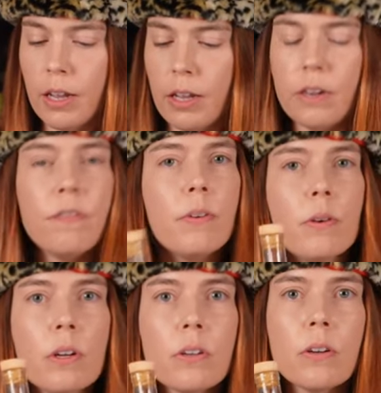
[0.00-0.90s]
And if you
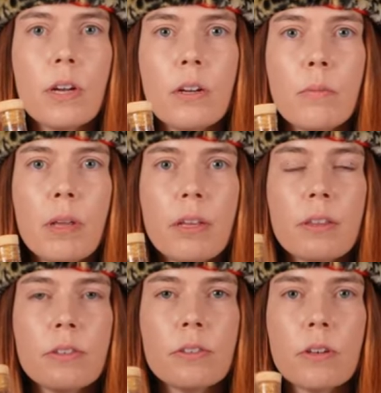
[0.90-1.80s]
want to learn how to make
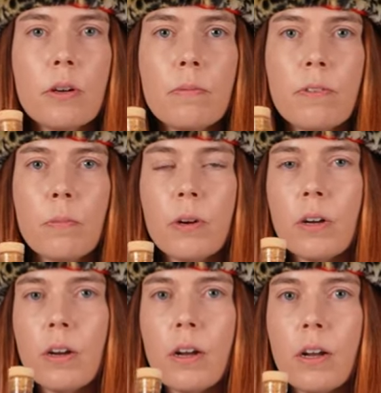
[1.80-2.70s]
this syrup from
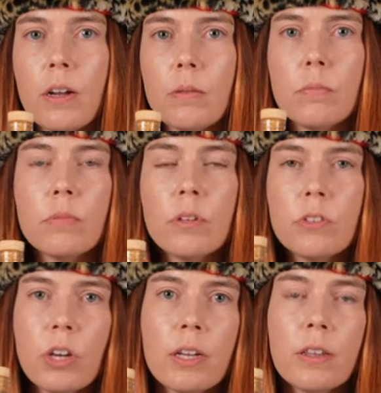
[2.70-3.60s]
her,
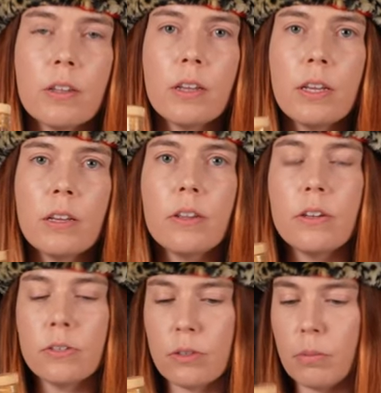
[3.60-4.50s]
um, check the link in the
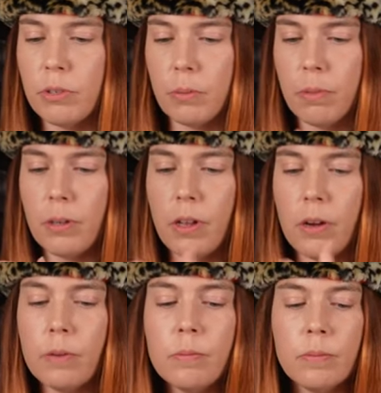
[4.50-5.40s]
description below.